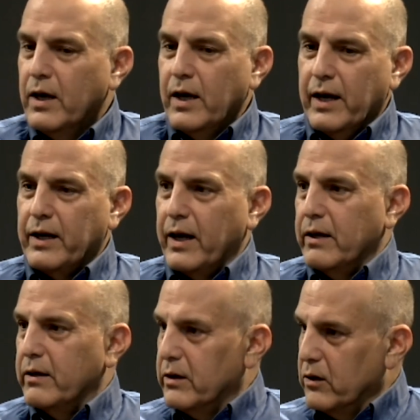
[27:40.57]
And I,
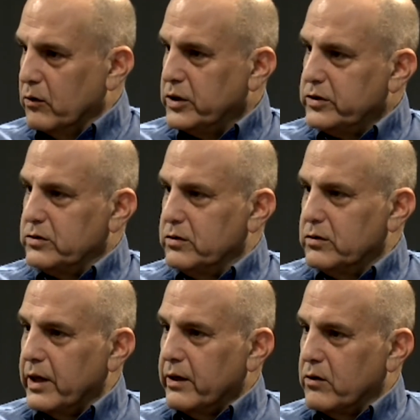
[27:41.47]
you know, just
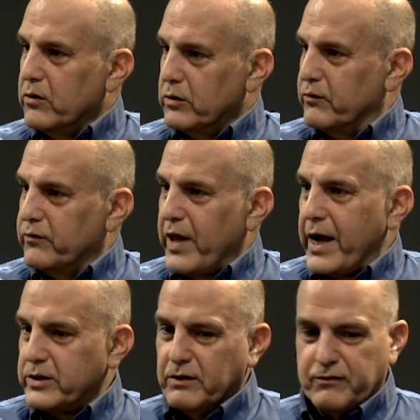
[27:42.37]
like you're
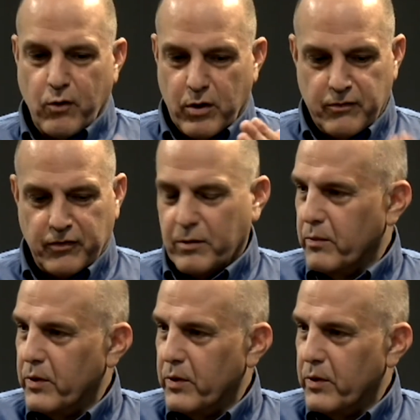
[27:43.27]
flashing forward from